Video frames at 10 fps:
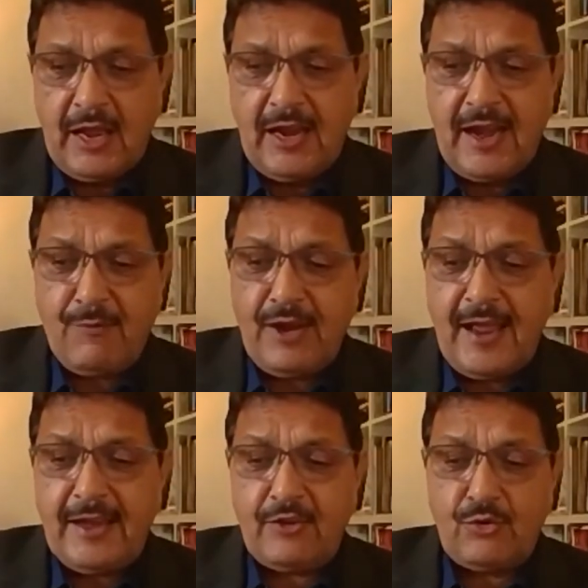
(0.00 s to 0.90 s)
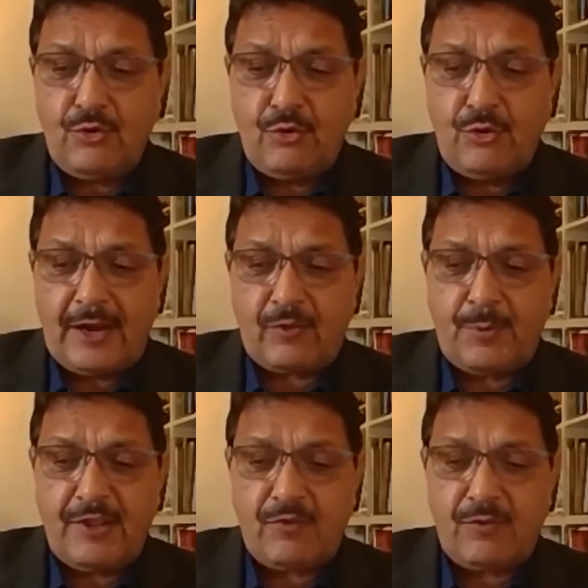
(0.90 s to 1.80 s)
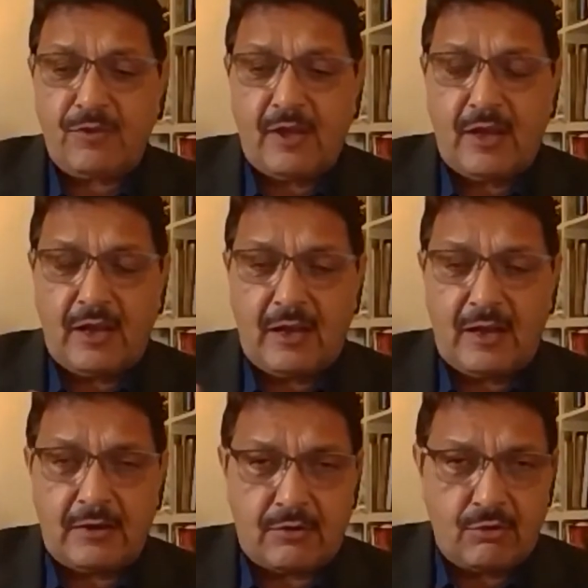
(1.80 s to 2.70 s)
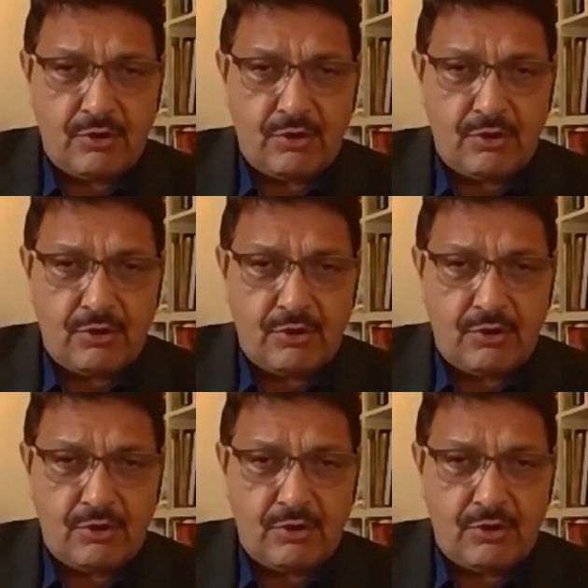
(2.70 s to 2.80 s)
And I would like to express to